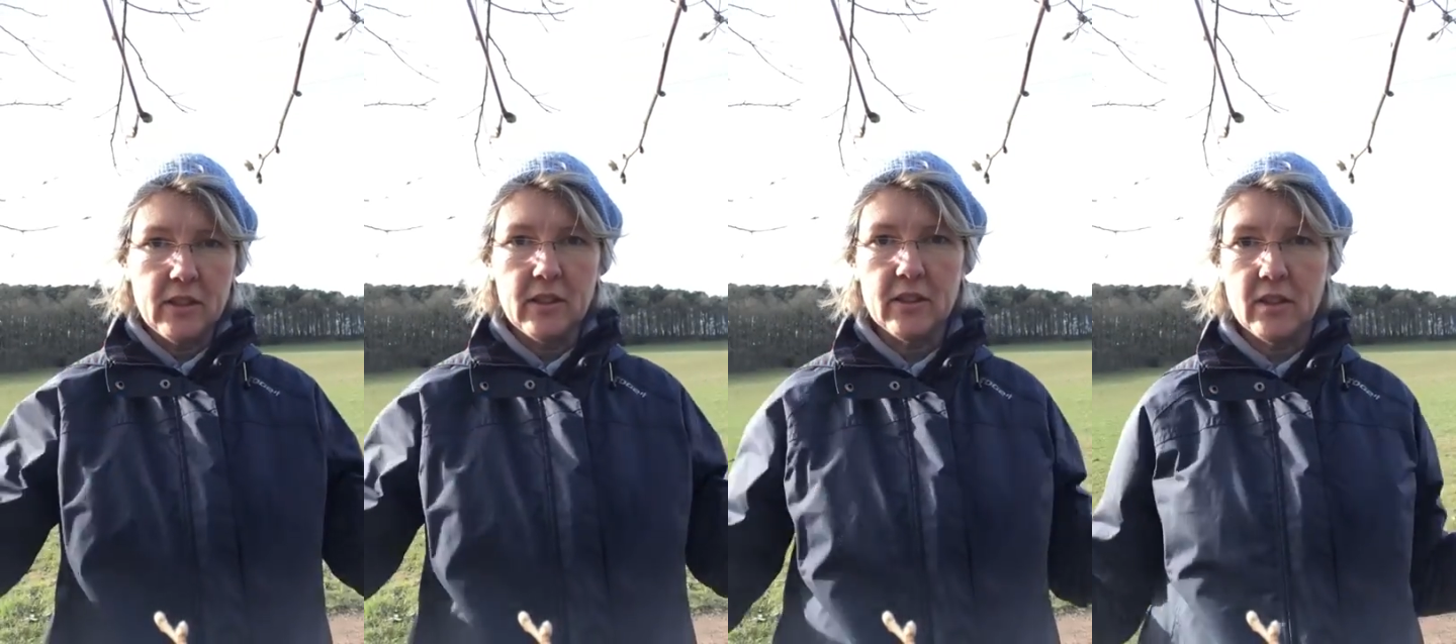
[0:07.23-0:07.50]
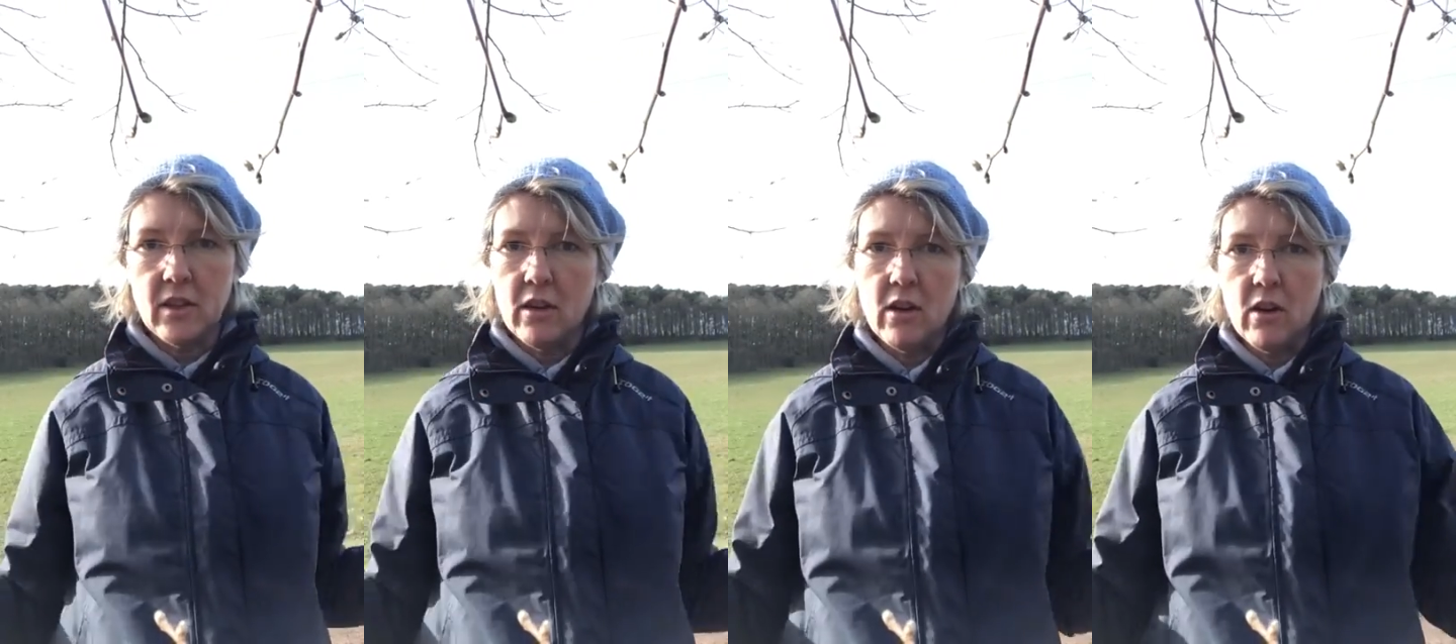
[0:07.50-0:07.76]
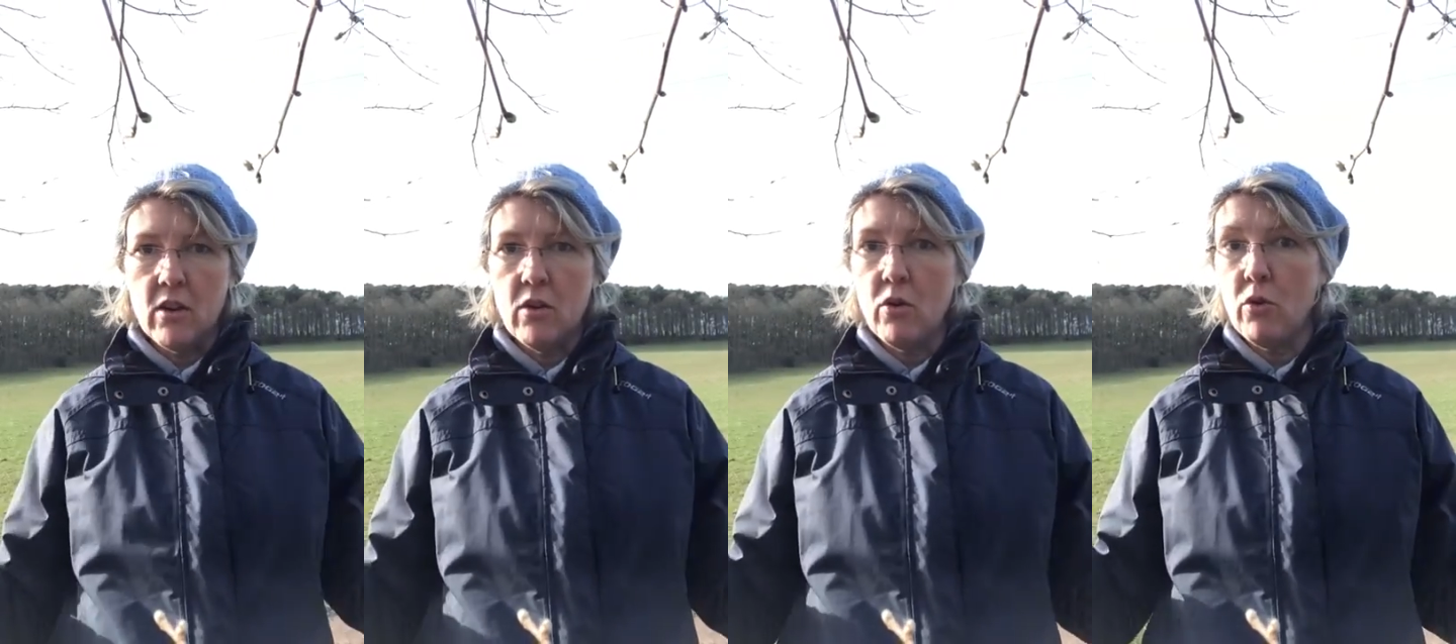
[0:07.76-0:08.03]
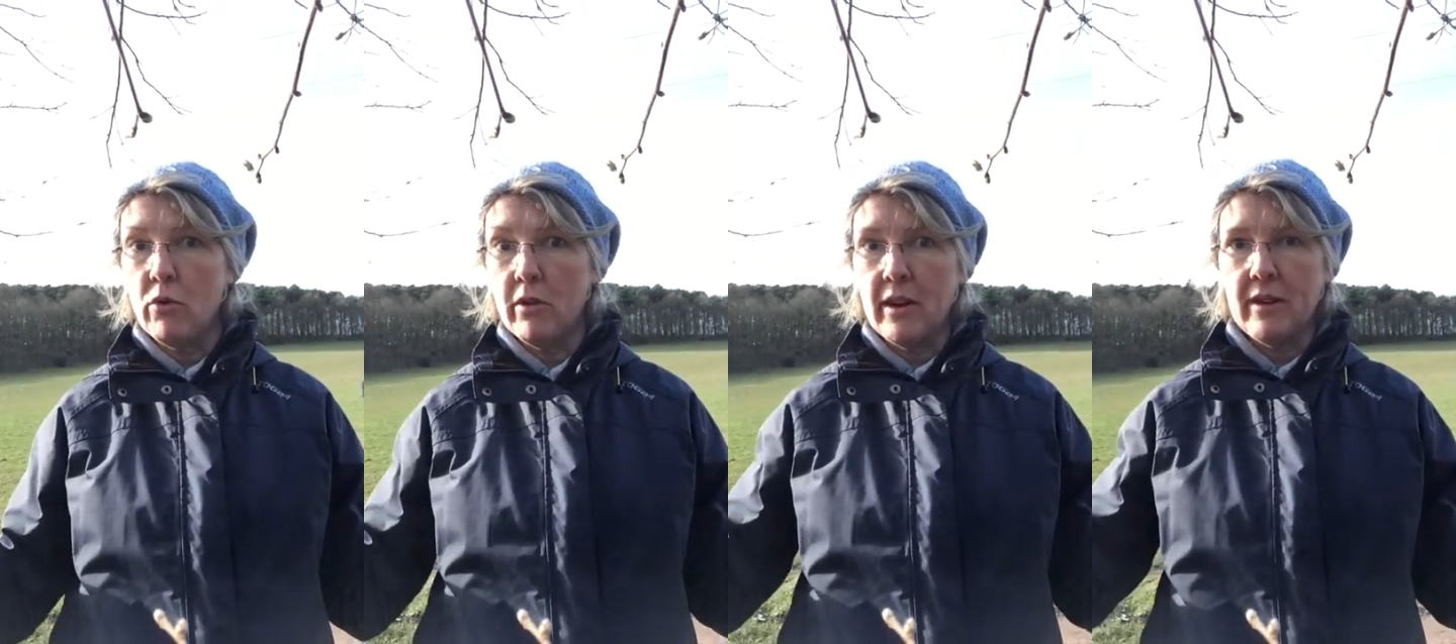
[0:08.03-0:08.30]
It's our
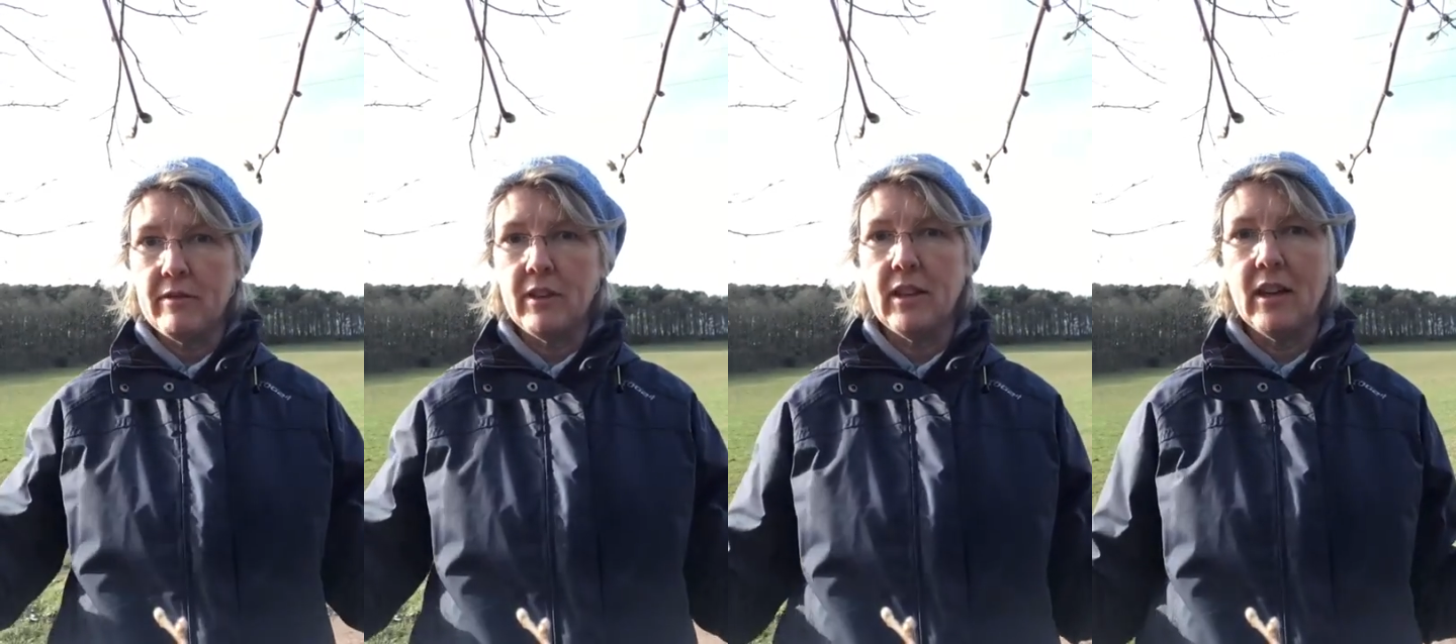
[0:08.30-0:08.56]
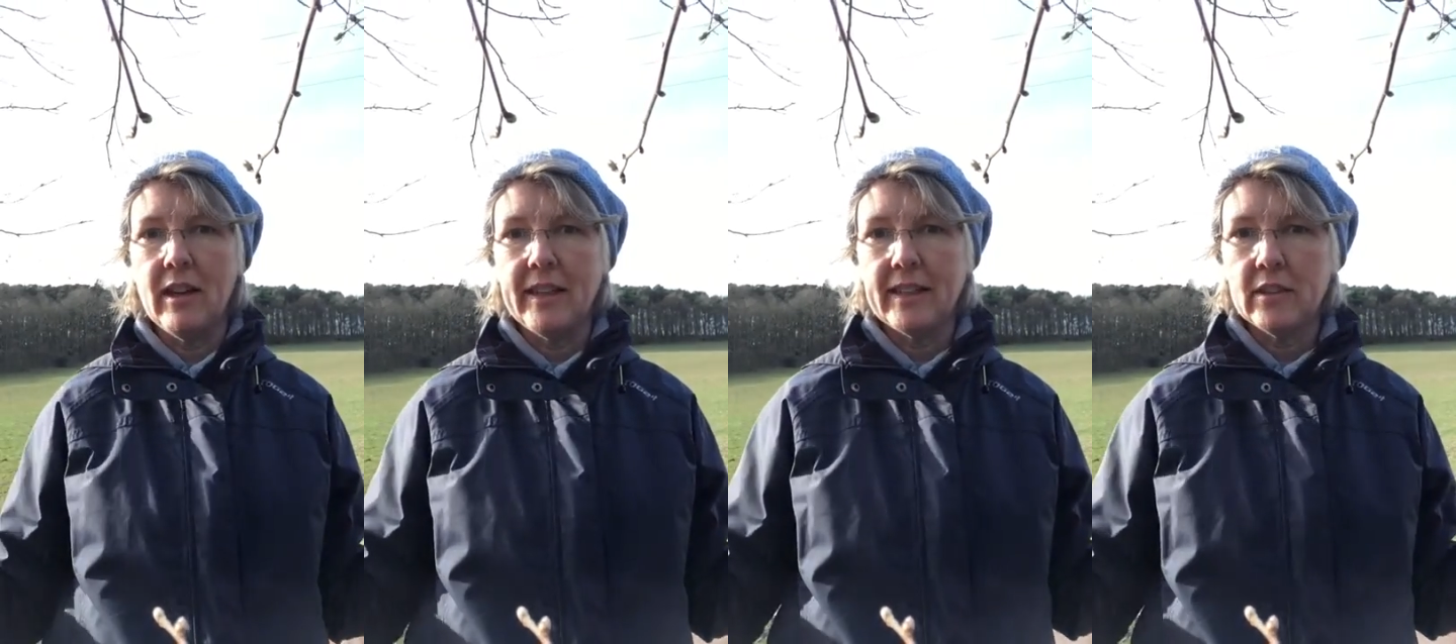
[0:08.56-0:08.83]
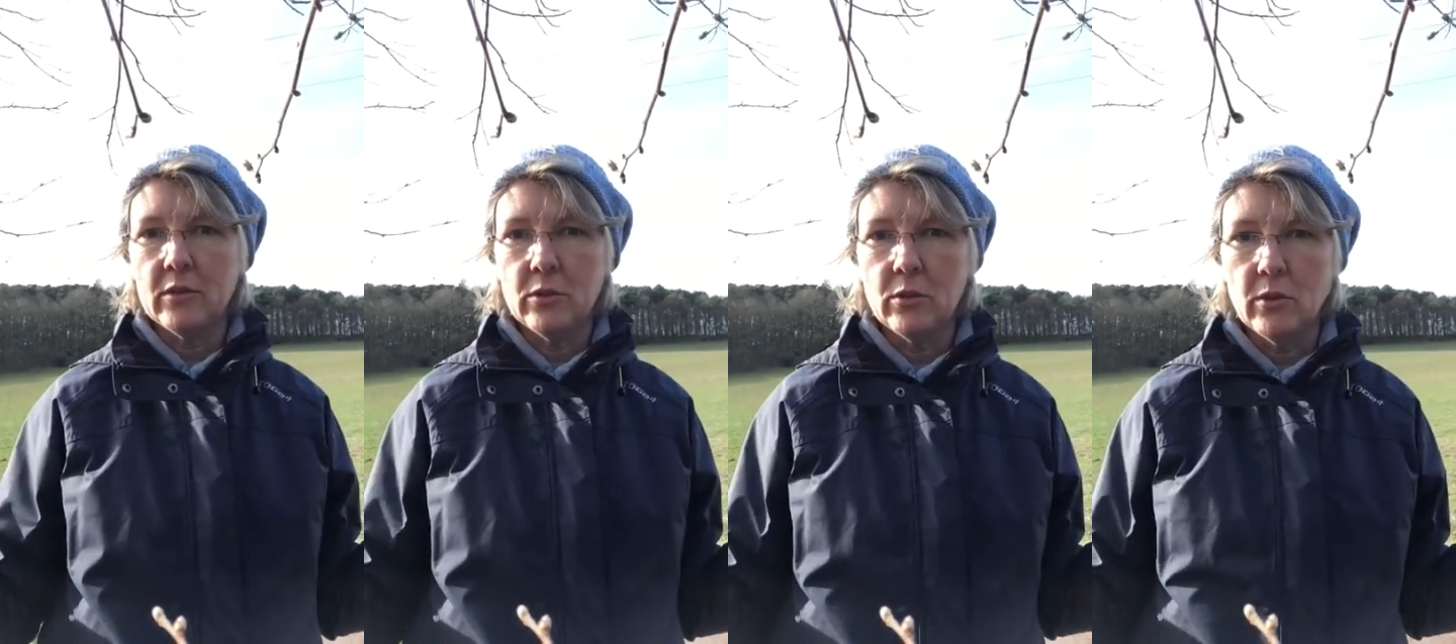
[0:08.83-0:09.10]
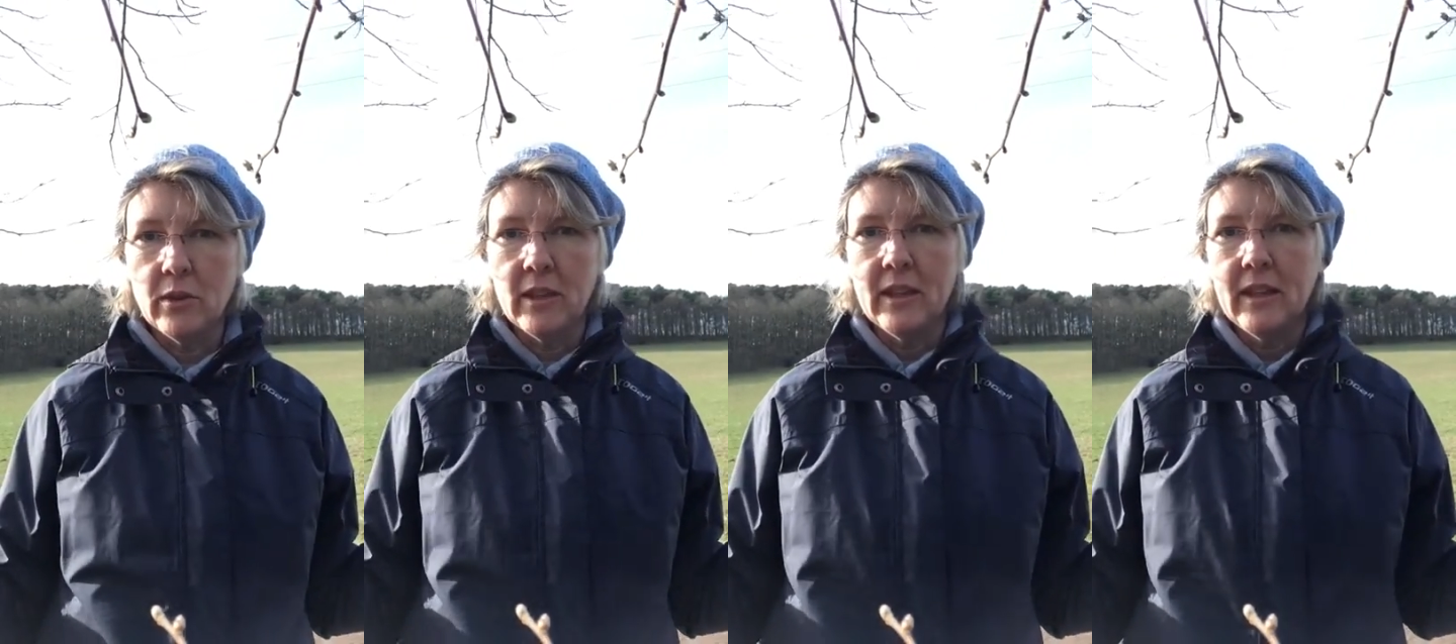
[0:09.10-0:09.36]
aura, if you like,
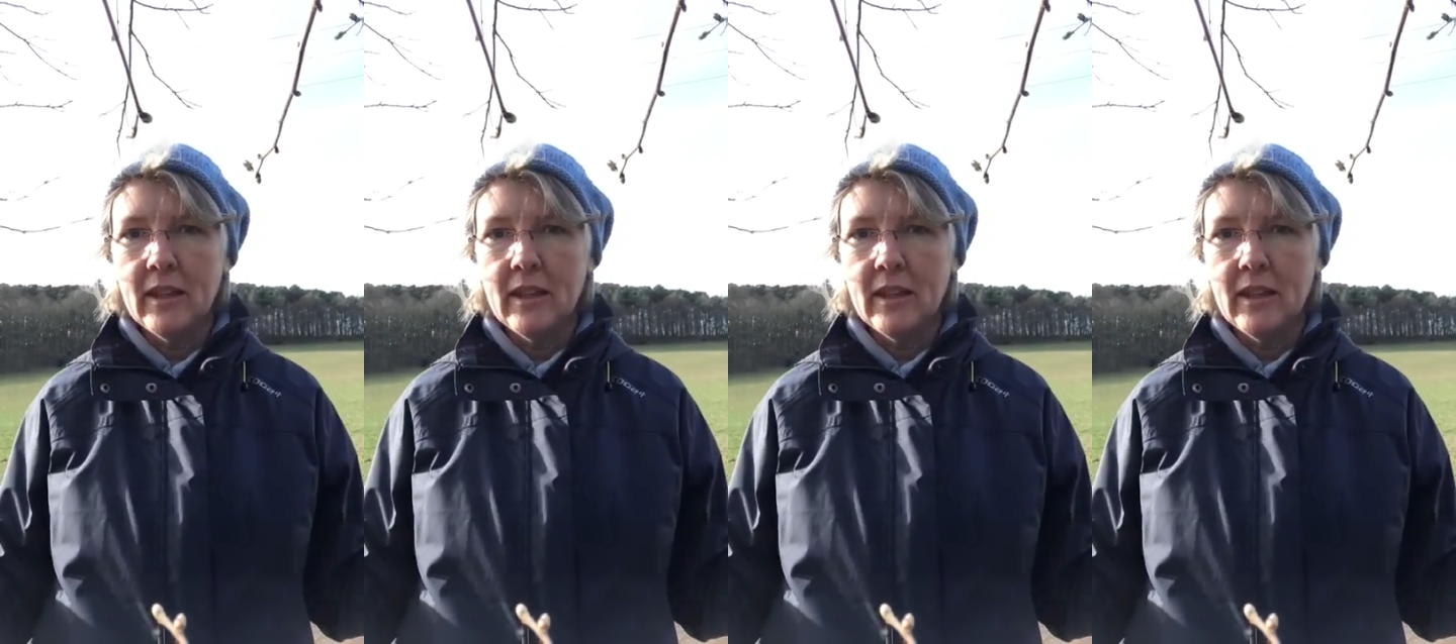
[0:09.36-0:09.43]
or